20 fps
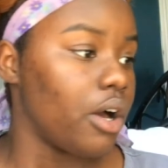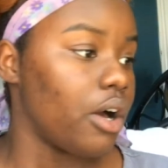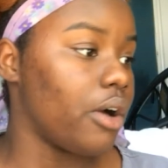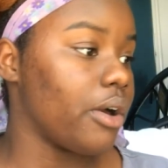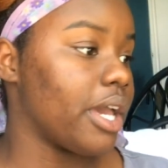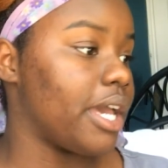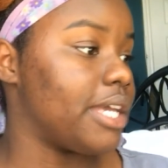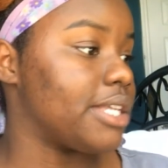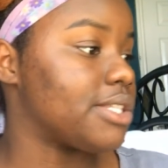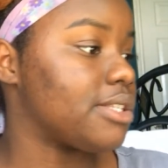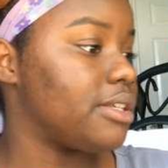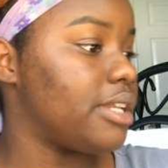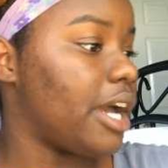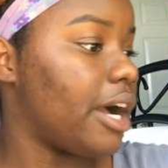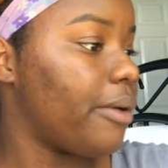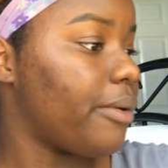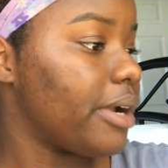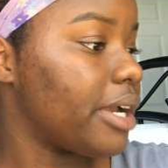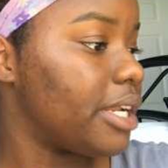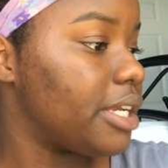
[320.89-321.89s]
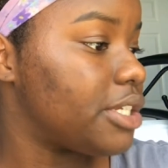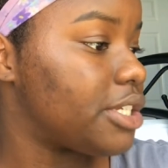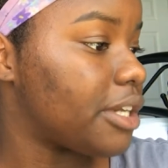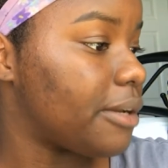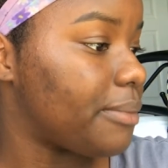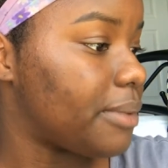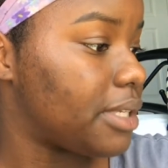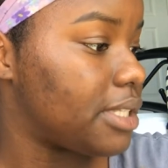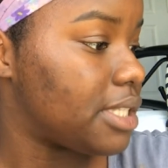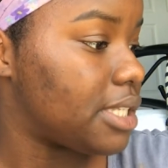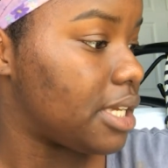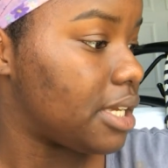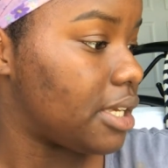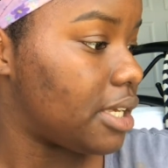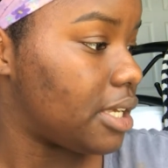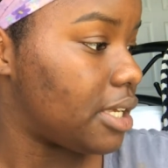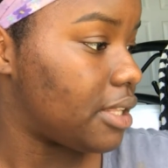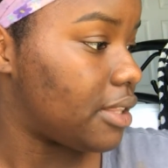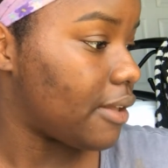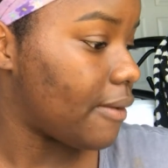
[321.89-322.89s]
Okay, so now we're going to jump
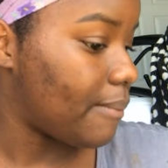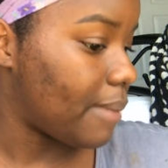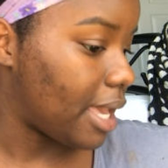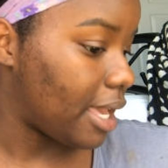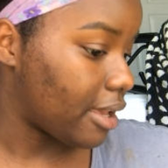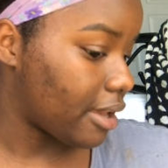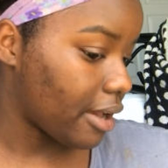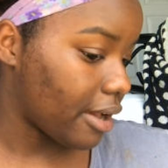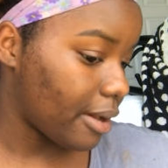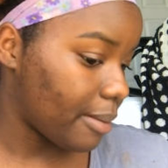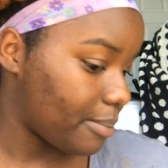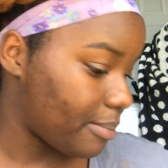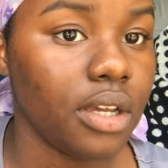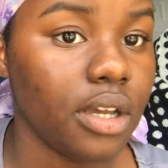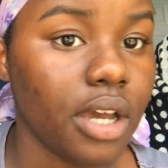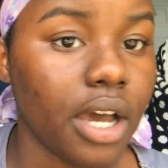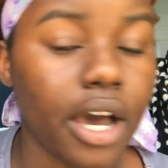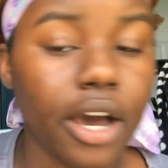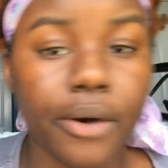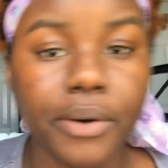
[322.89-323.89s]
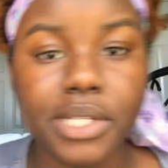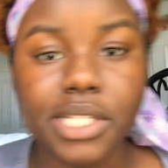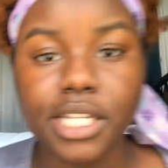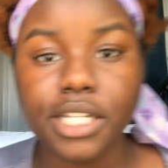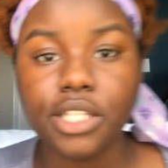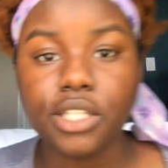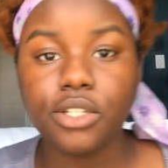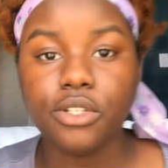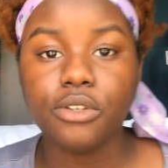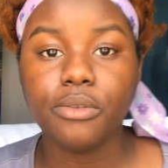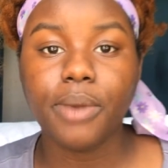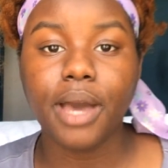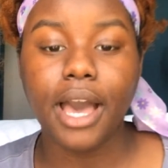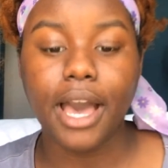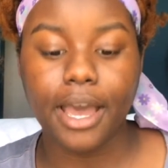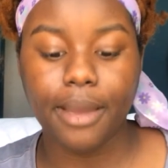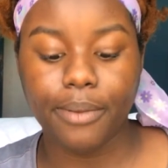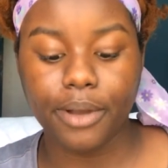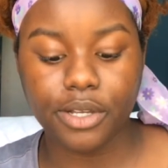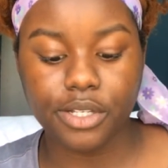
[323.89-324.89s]
into the makeup. I always like to do
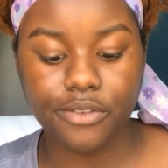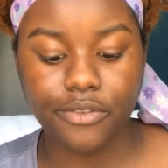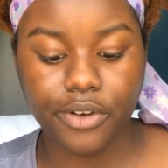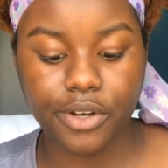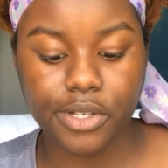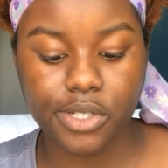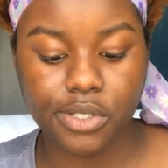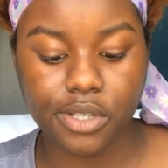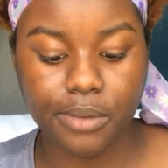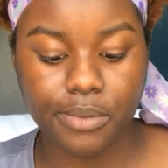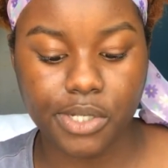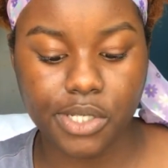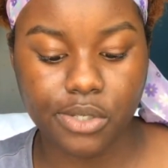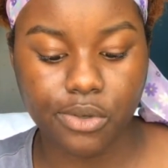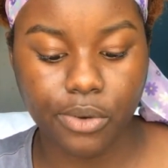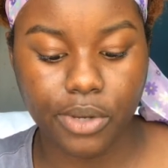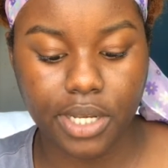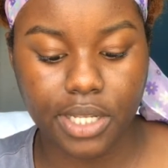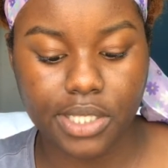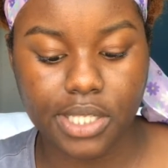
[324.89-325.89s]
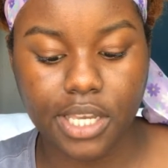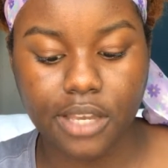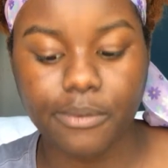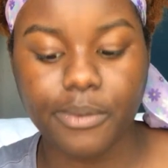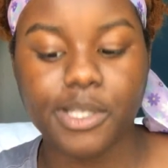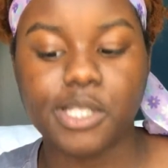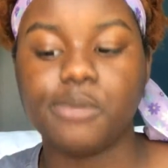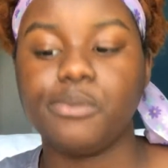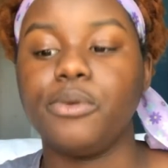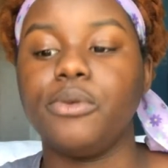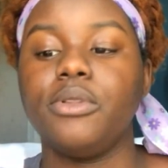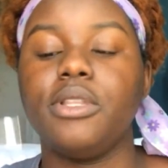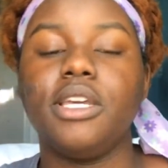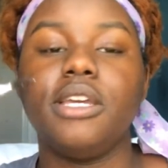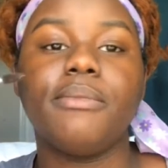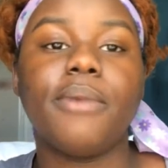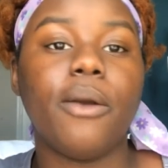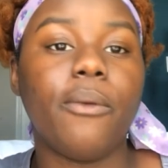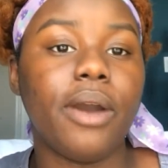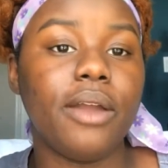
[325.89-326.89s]
my eyebrows first, so I'm just going to take my
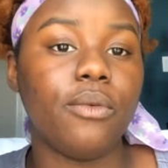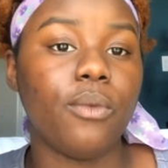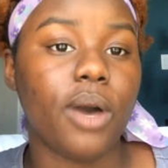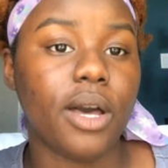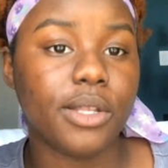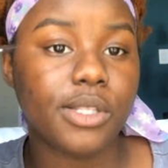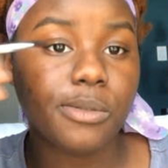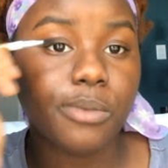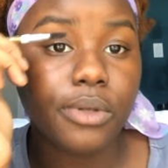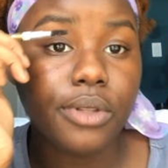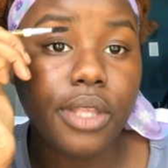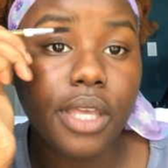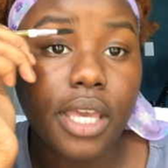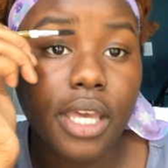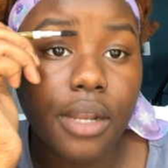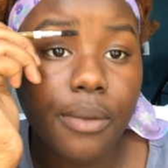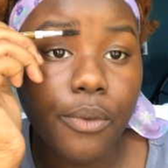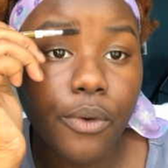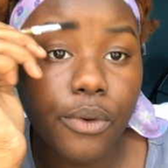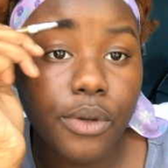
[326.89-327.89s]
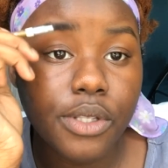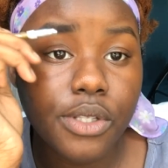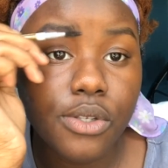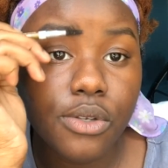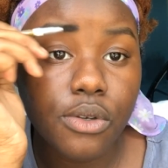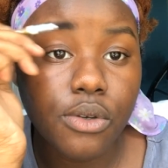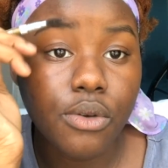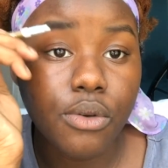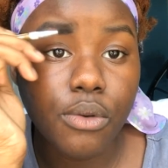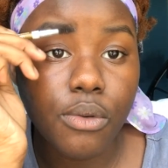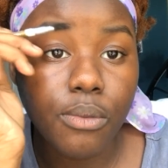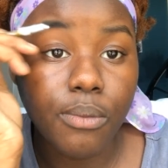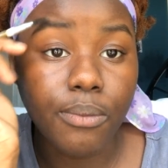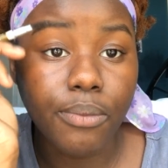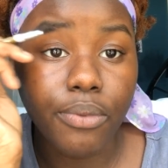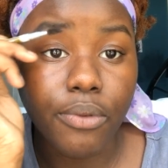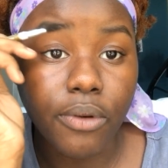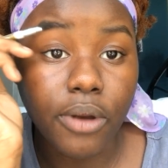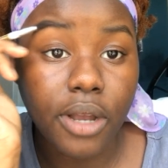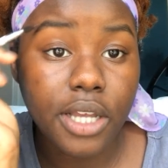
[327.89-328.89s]
spoolie, my Wet n Wild spoolie, and I'm going to
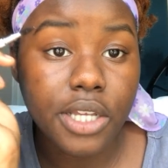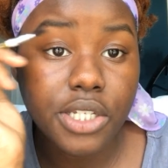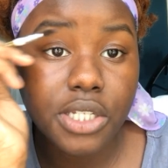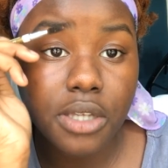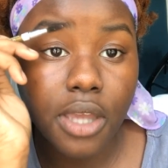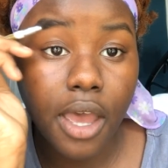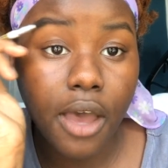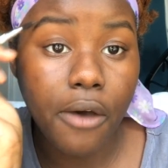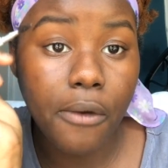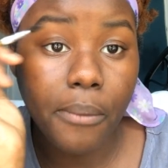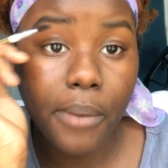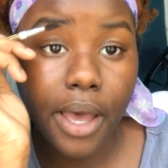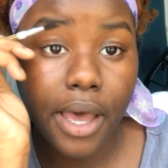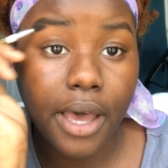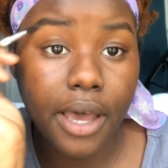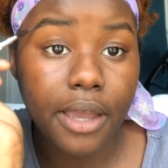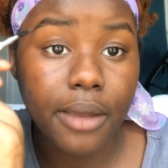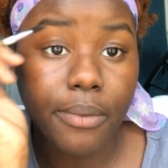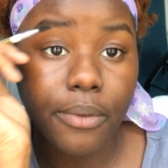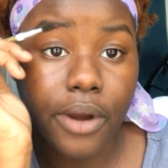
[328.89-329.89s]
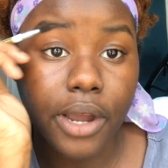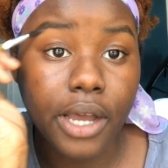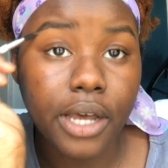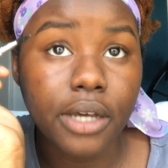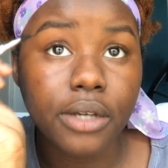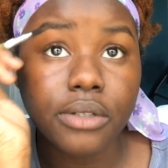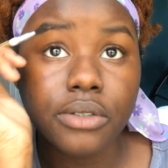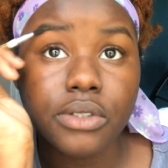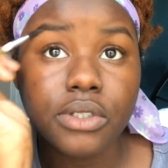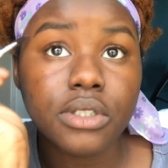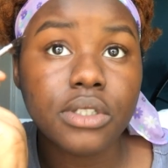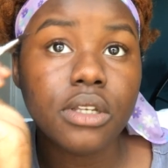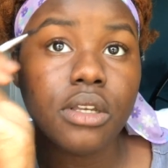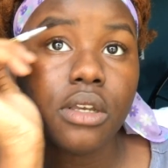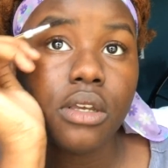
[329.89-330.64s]
brush out my eyebrows.